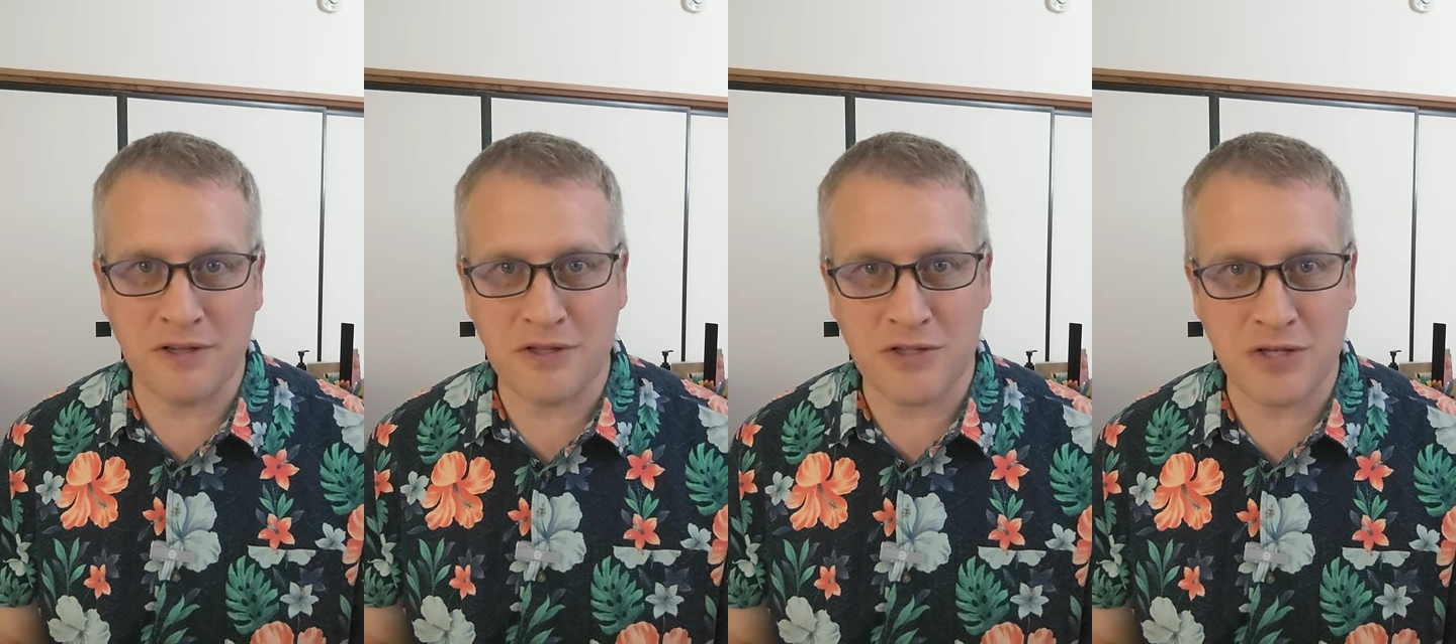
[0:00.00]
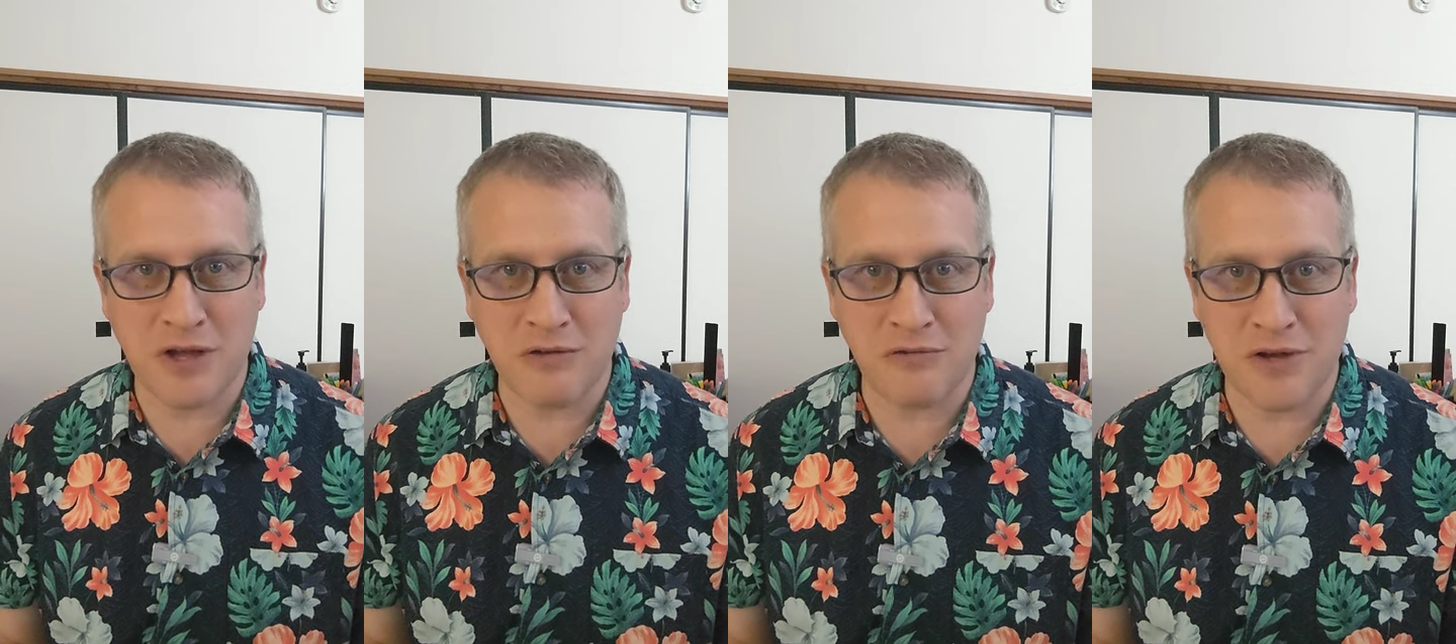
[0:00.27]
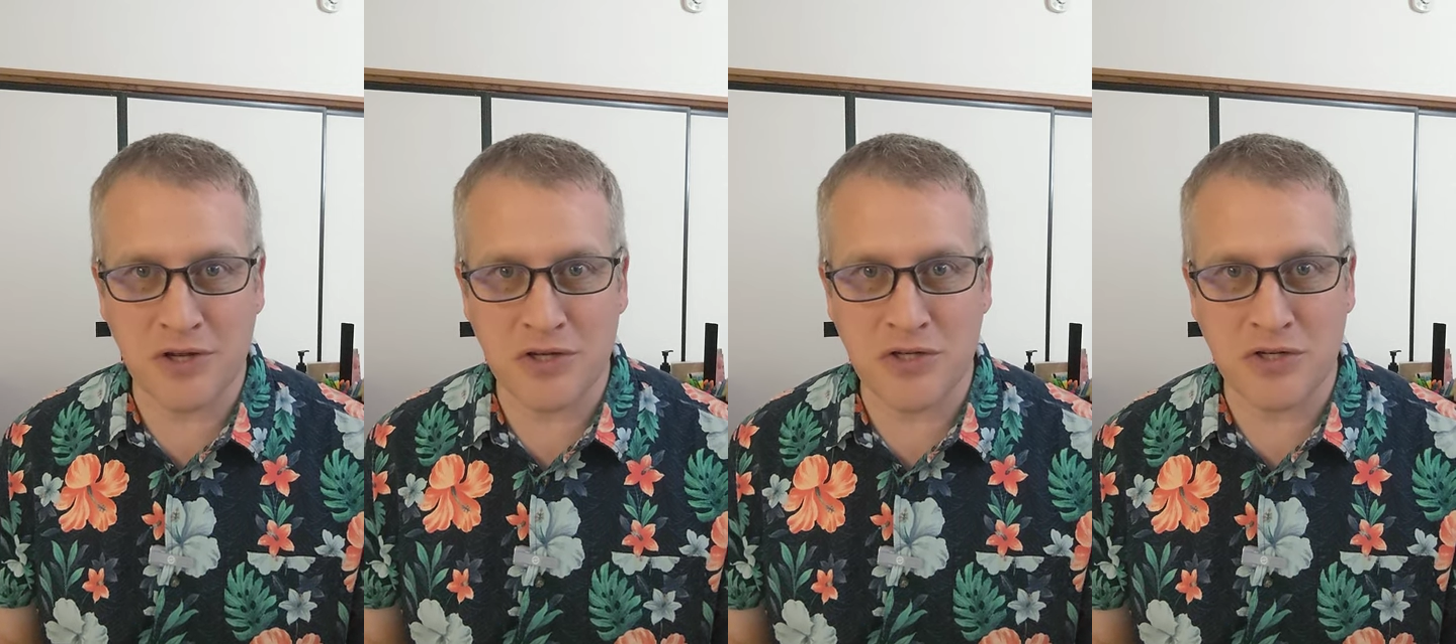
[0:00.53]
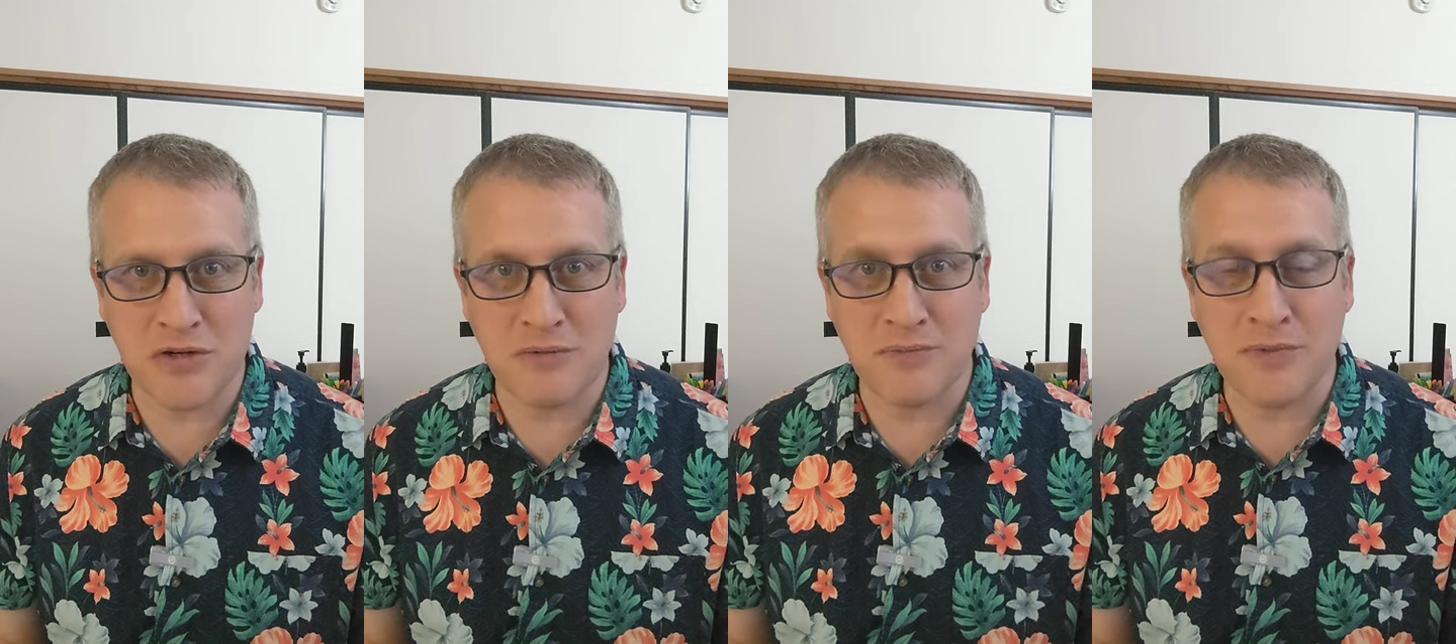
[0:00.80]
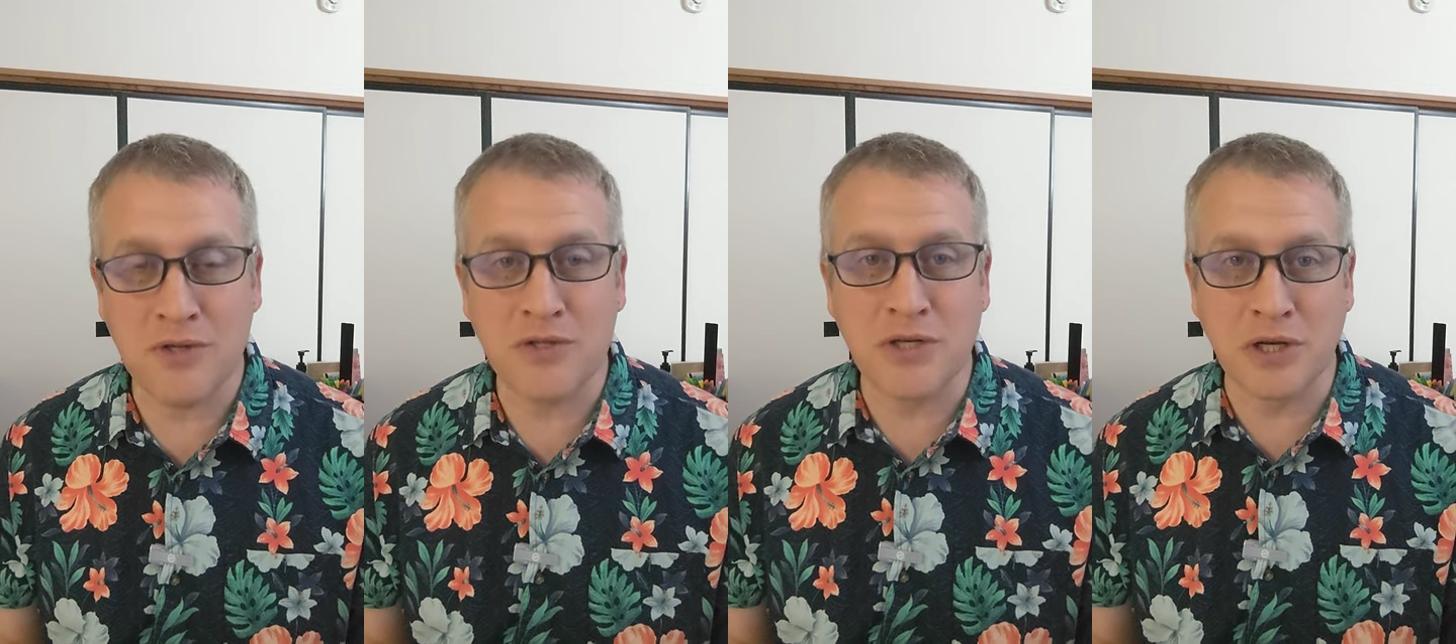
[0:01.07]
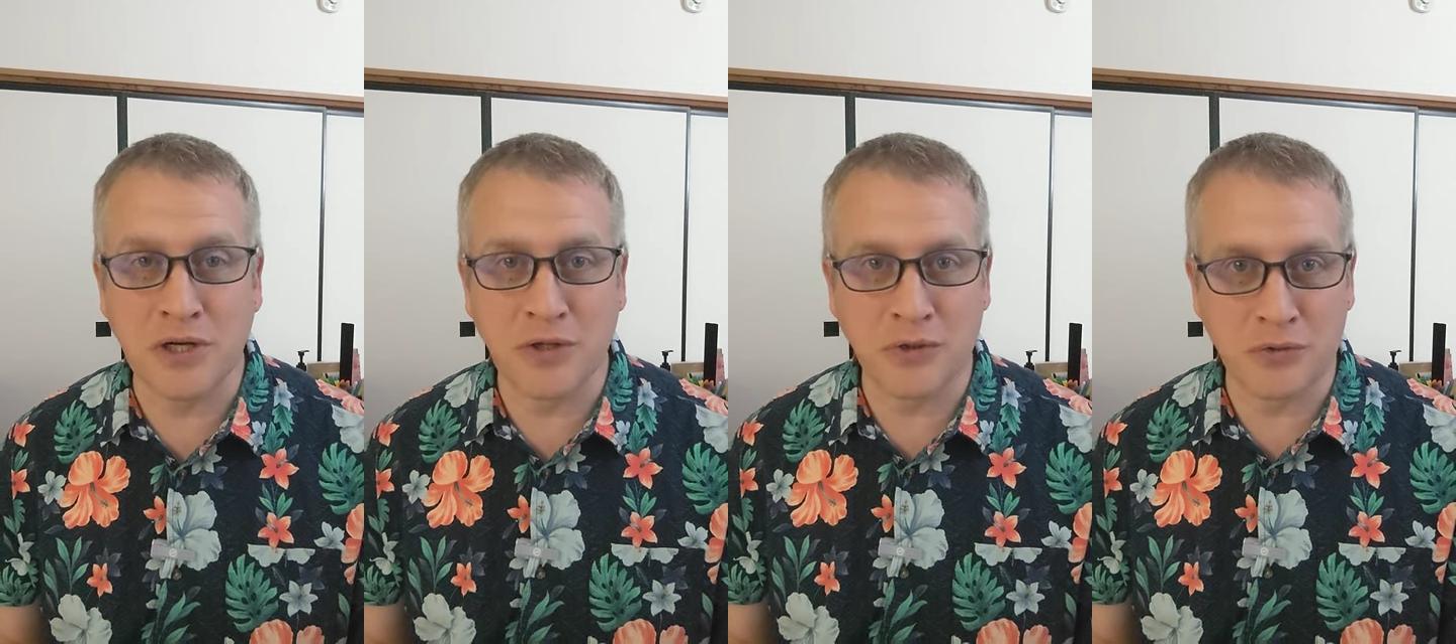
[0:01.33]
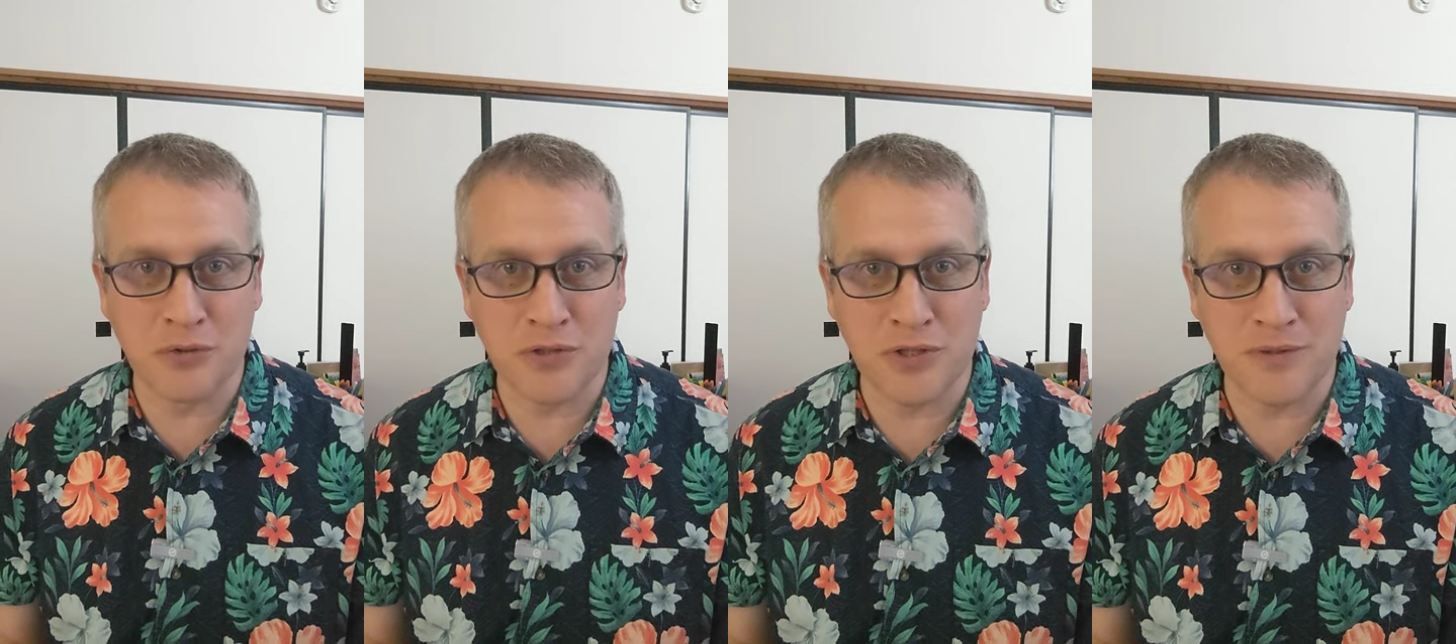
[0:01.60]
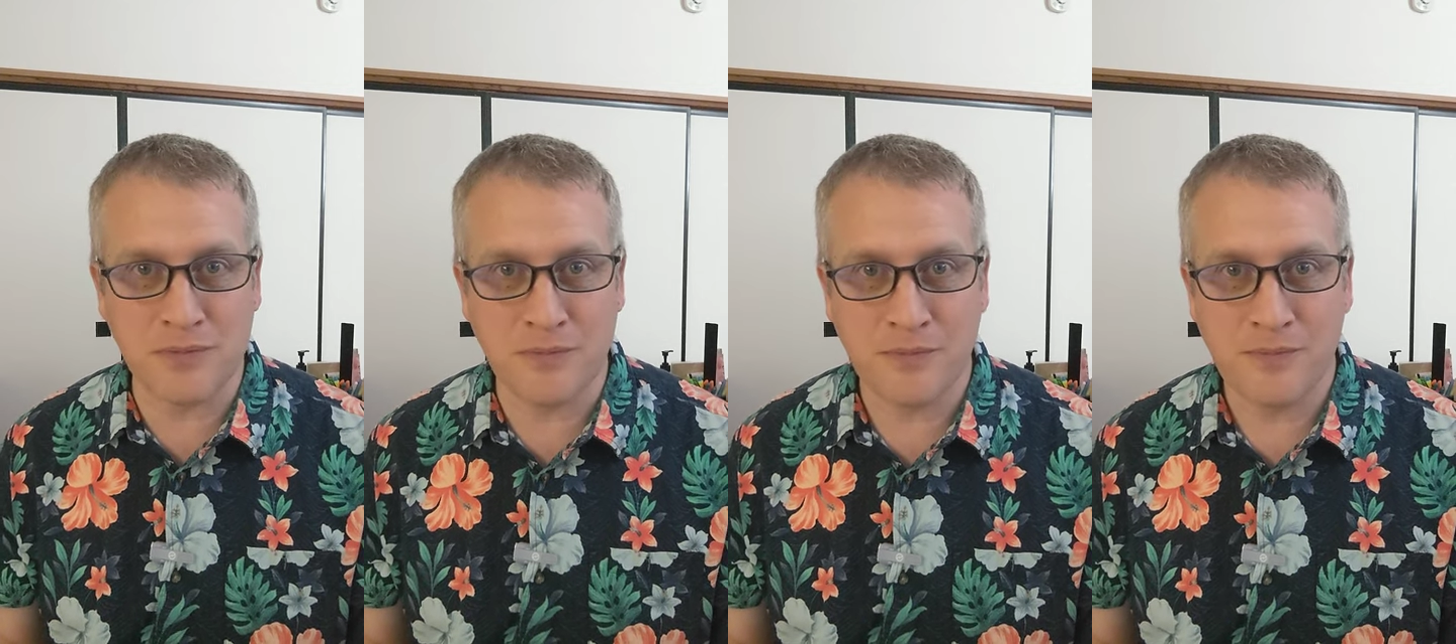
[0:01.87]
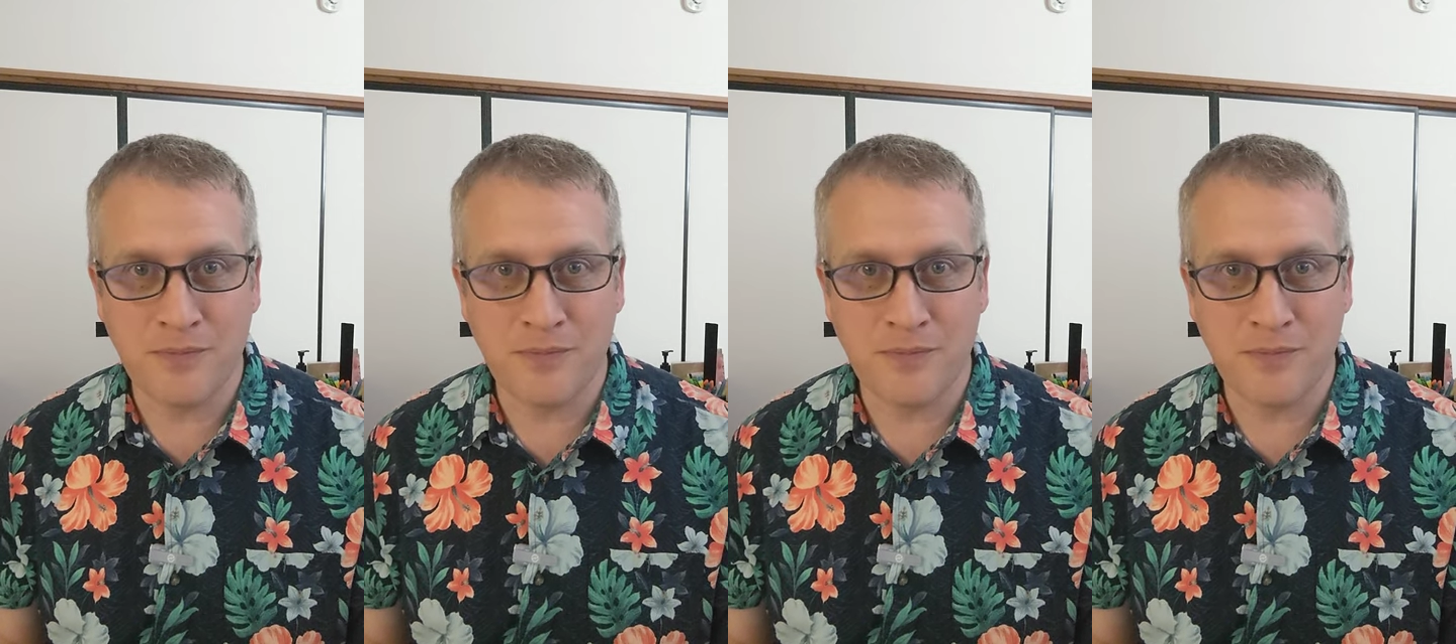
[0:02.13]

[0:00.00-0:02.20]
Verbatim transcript: and salvation is going to lose it.